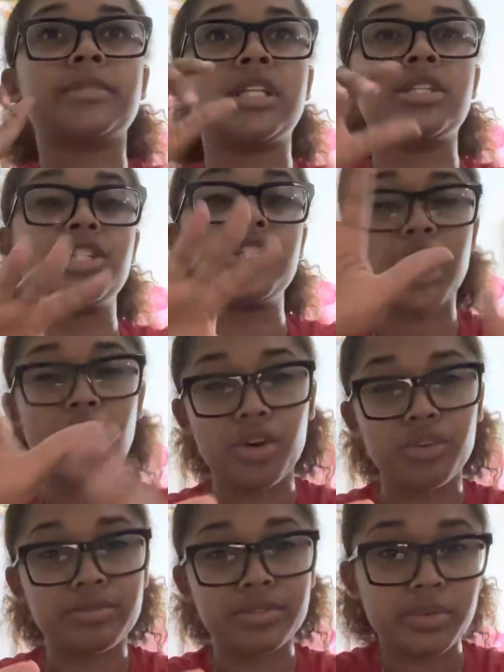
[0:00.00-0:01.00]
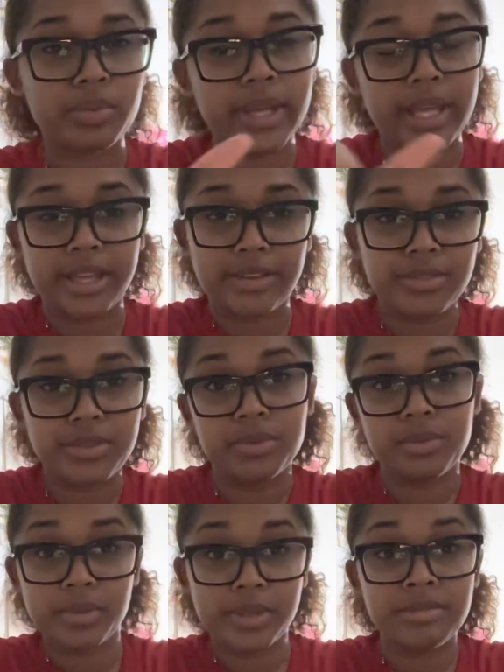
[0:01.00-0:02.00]
shelved away,
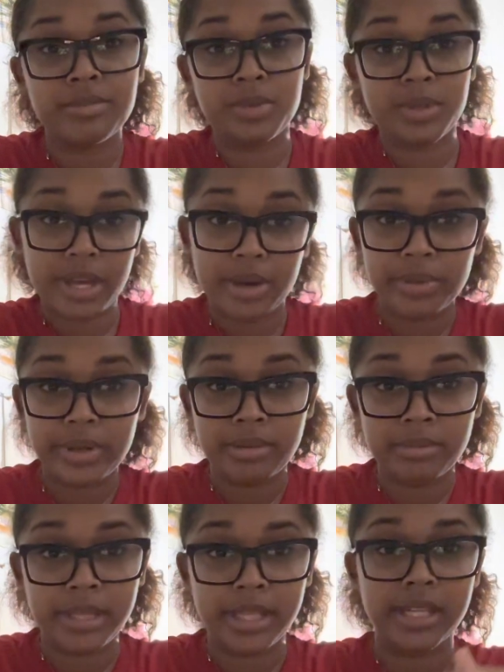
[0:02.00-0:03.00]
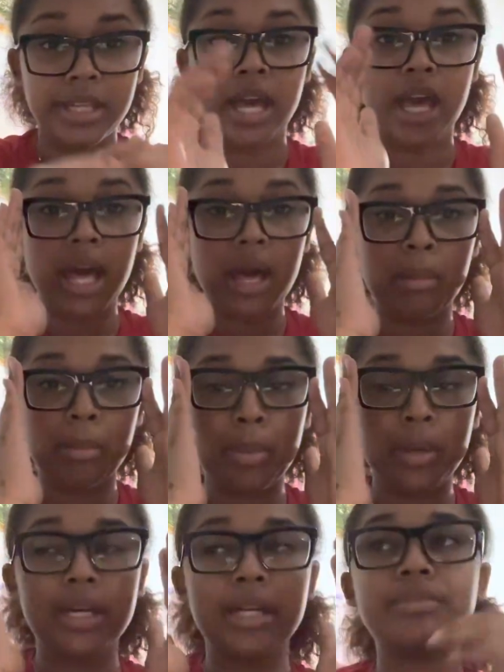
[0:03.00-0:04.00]
if you get what I mean.
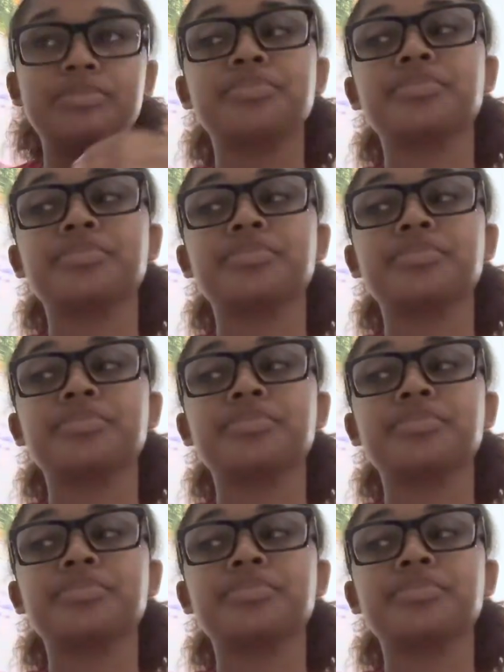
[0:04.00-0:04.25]
But